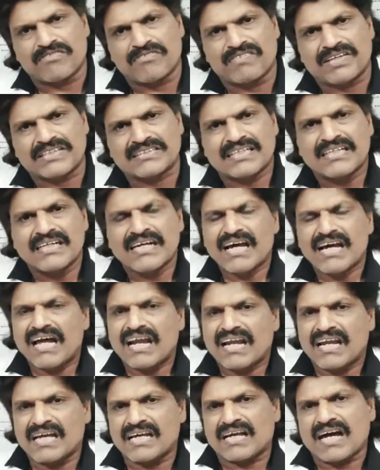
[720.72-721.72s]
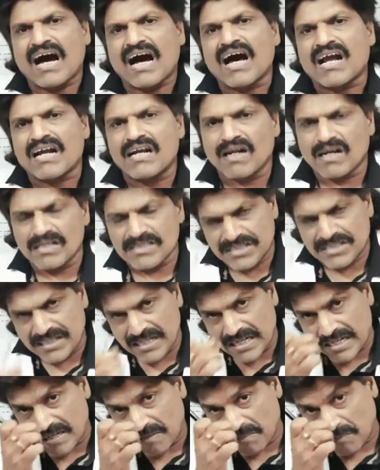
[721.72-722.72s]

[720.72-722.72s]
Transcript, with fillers: defects like Arnold Chiari